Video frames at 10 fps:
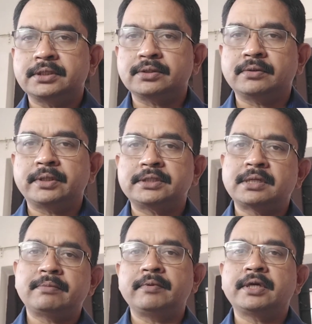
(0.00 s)
So
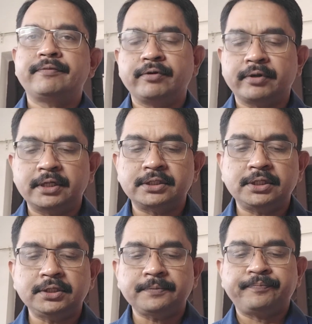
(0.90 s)
examiner will give you
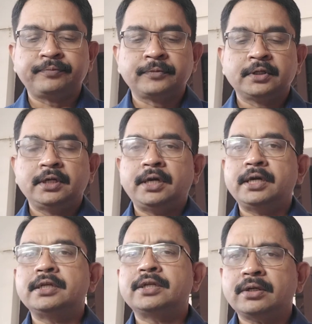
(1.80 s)
consent
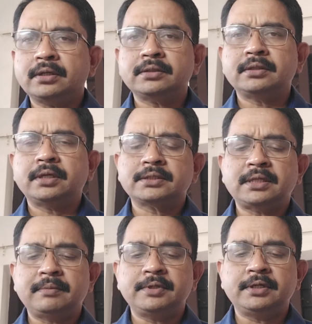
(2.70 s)
and talk to the
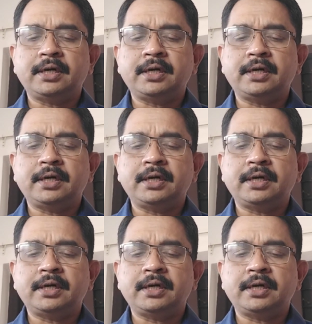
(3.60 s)
examiner.